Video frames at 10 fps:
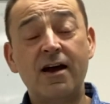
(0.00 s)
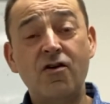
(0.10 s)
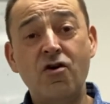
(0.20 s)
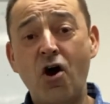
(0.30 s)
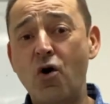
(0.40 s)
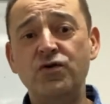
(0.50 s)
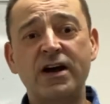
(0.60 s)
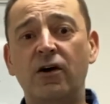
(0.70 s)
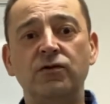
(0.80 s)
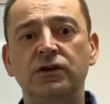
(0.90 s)
no
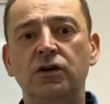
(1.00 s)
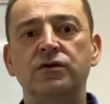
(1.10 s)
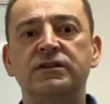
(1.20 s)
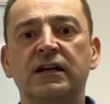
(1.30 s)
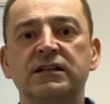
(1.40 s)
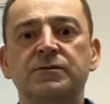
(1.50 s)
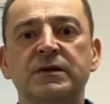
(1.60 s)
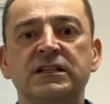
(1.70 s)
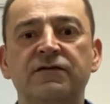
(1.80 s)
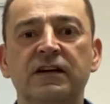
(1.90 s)
doubt using
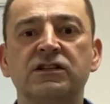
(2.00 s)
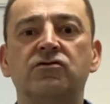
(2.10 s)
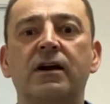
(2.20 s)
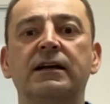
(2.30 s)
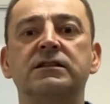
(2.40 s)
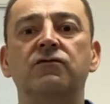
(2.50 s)
specific strengths